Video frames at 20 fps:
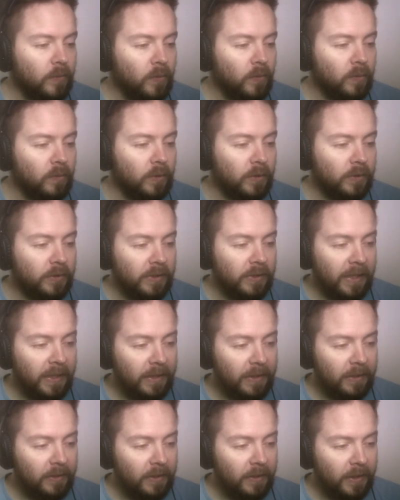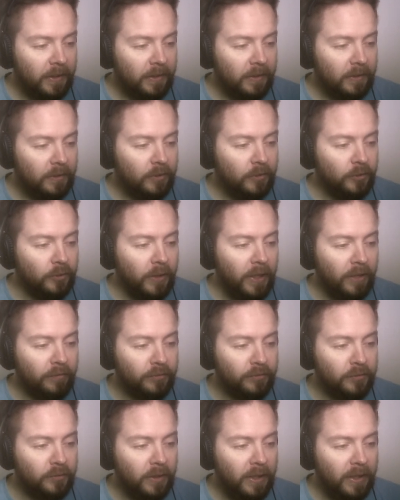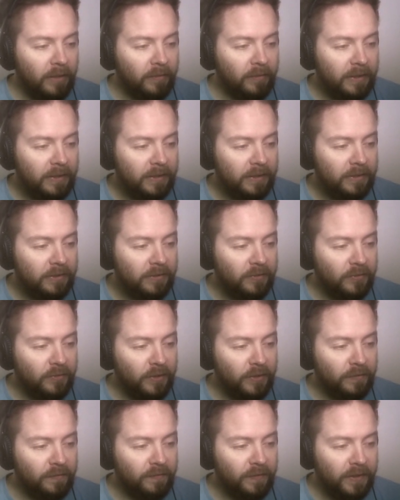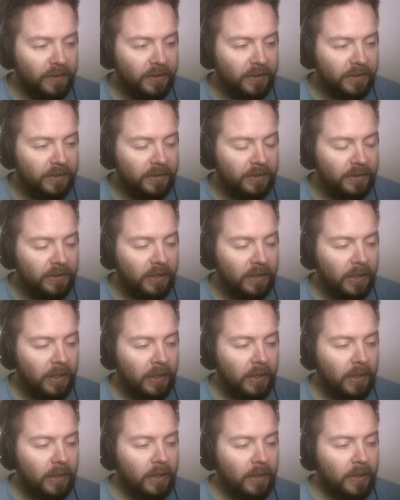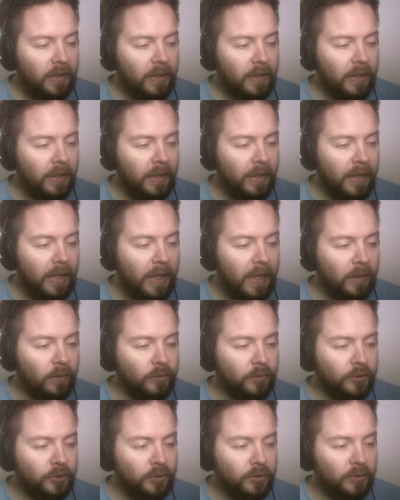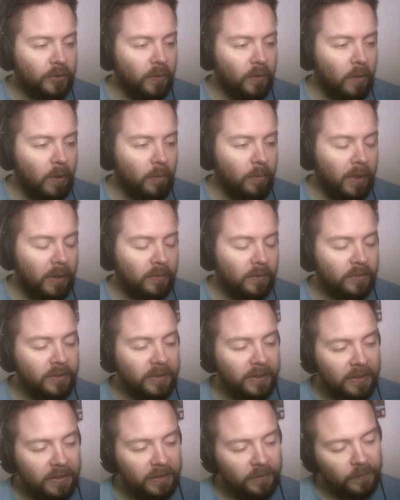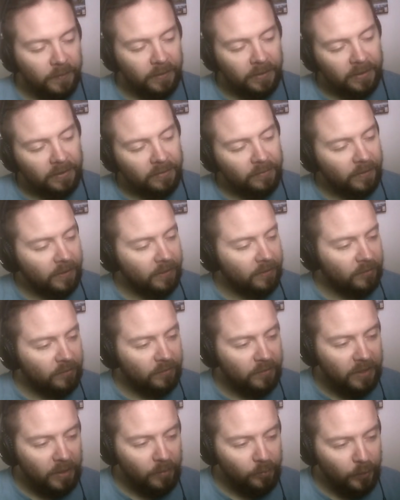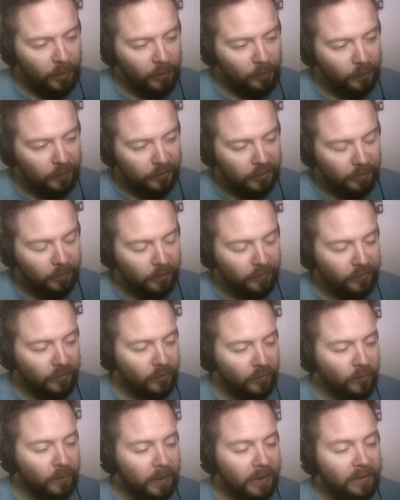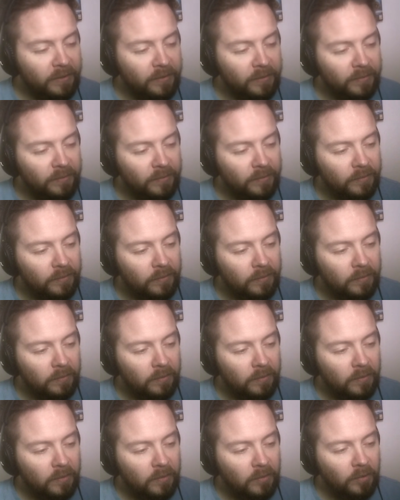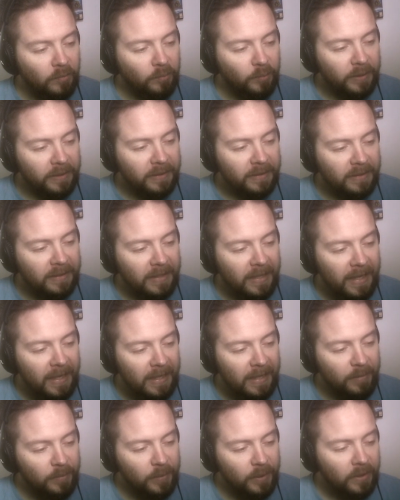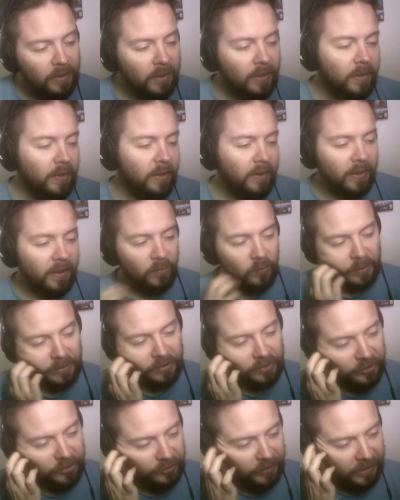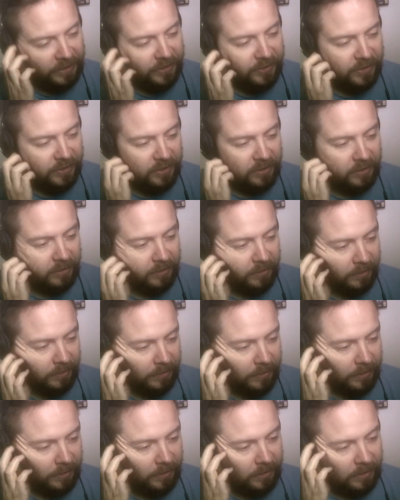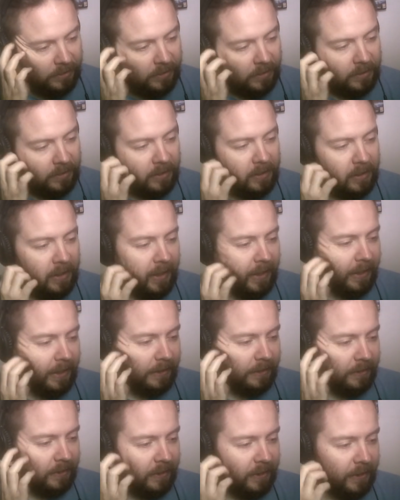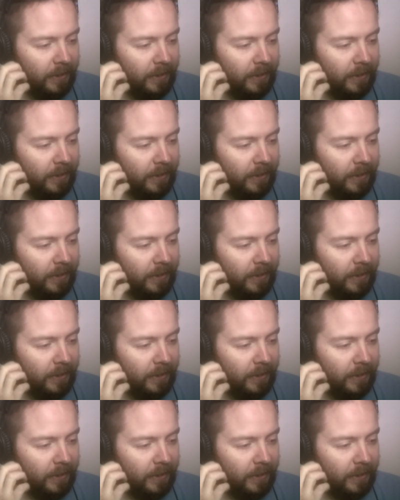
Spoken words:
Was like, okay, you have to have at least 3 figures, and how do you go about dealing with it, right? So some of you went completely ham and went crazy, and